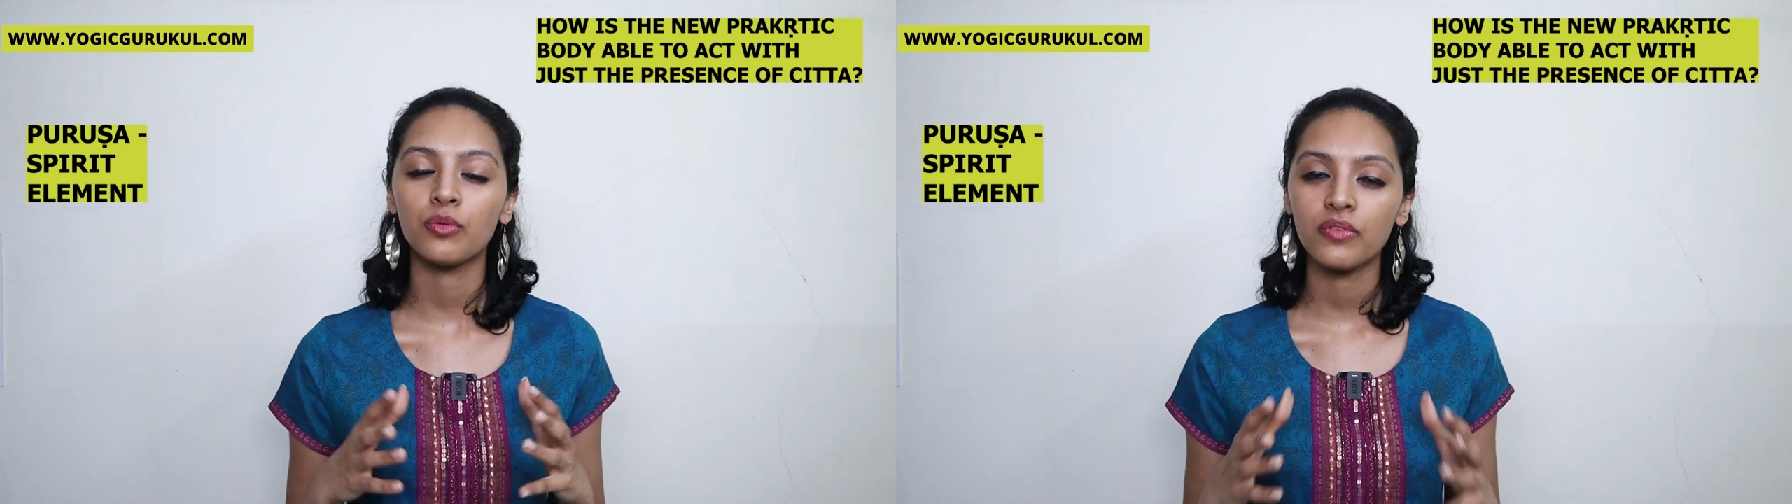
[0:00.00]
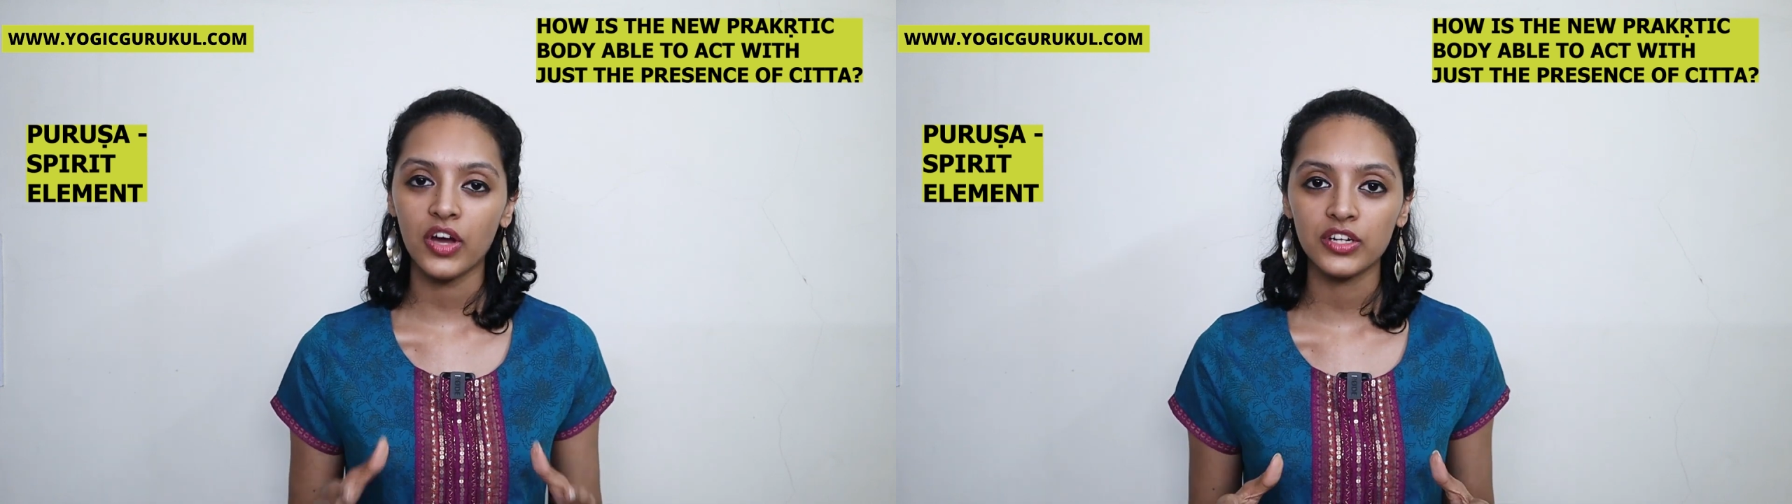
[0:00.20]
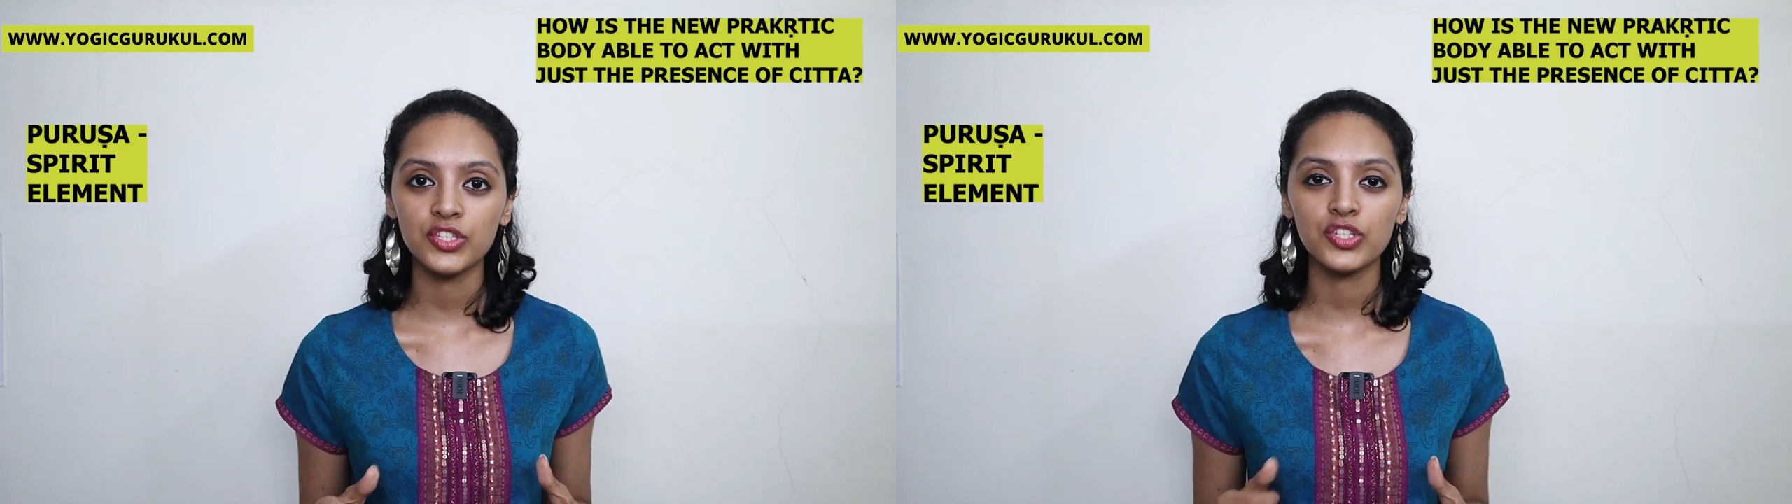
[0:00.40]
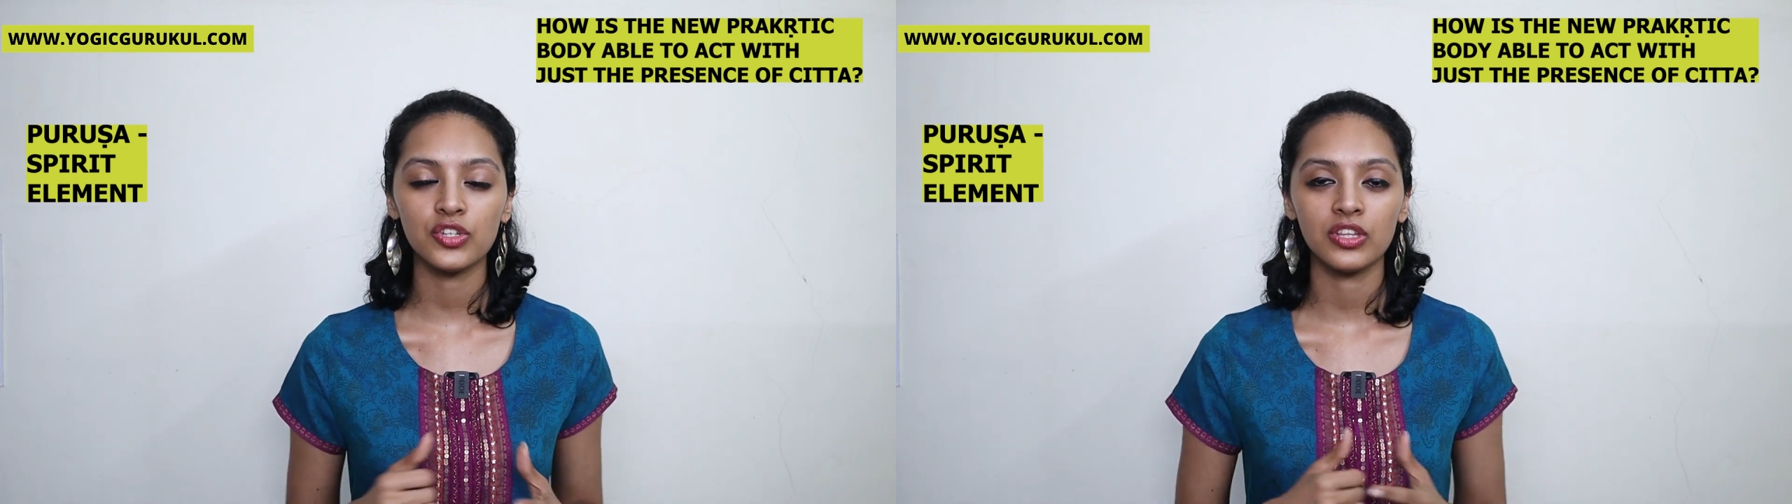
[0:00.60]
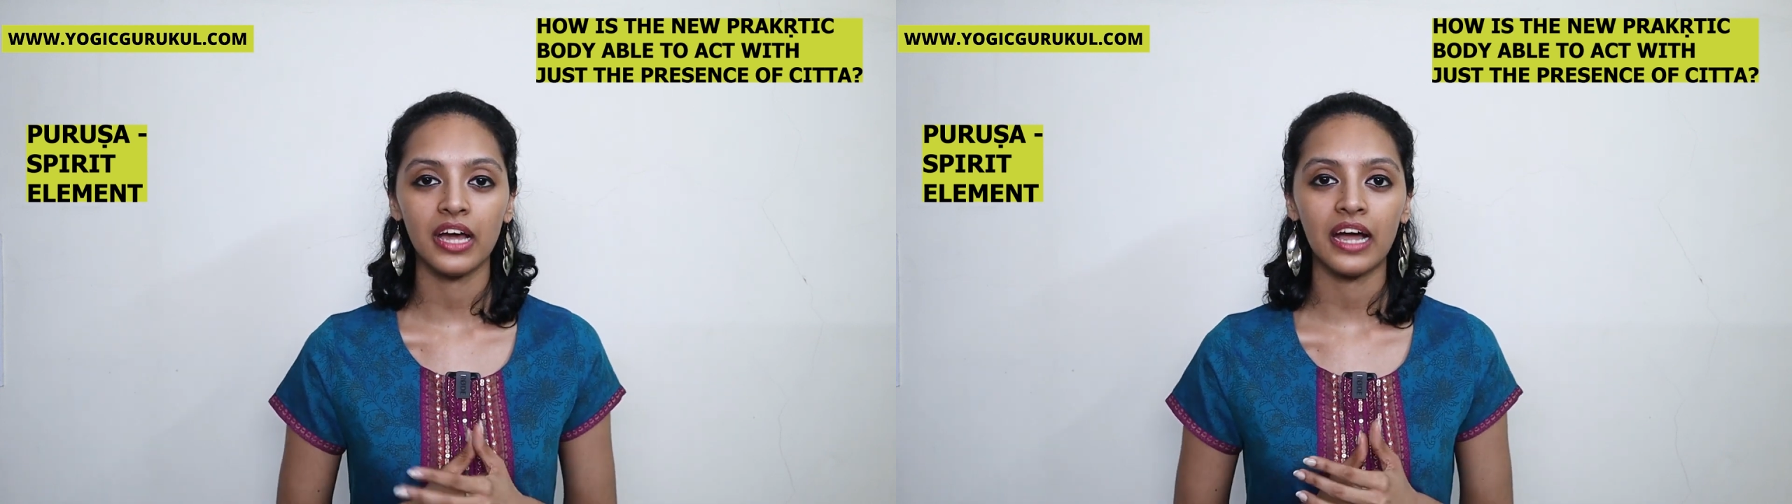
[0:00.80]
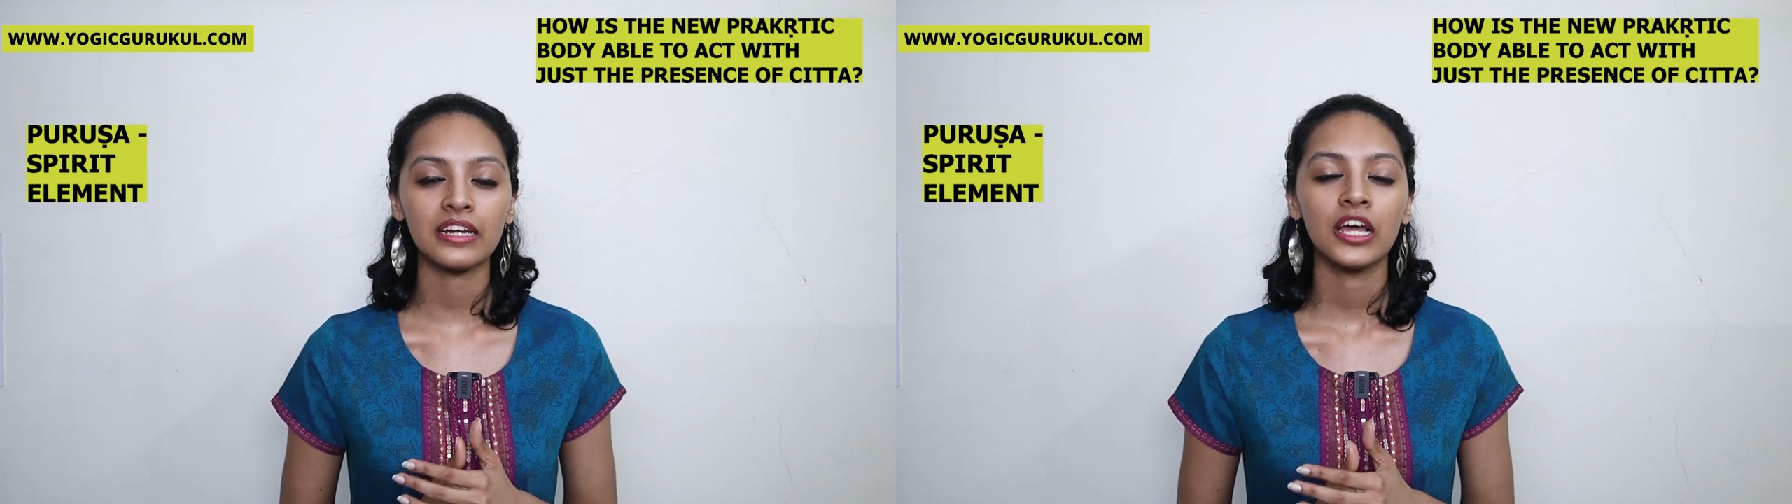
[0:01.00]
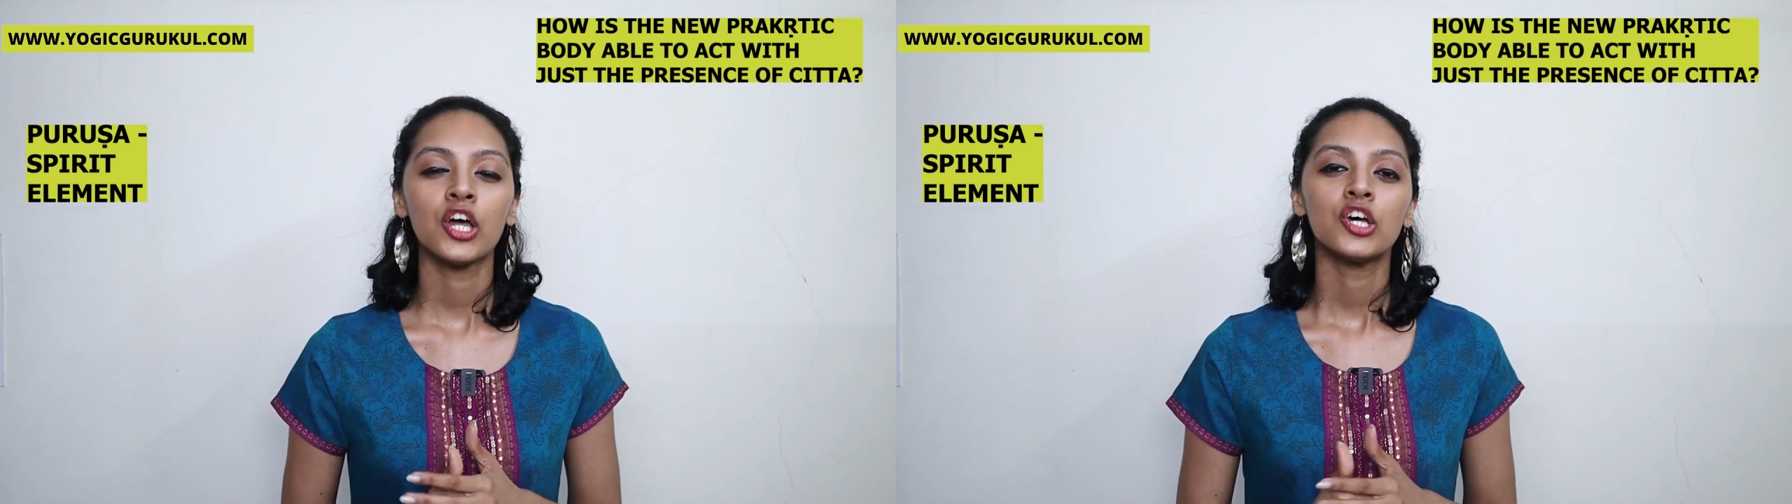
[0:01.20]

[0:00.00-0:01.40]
we've understood that.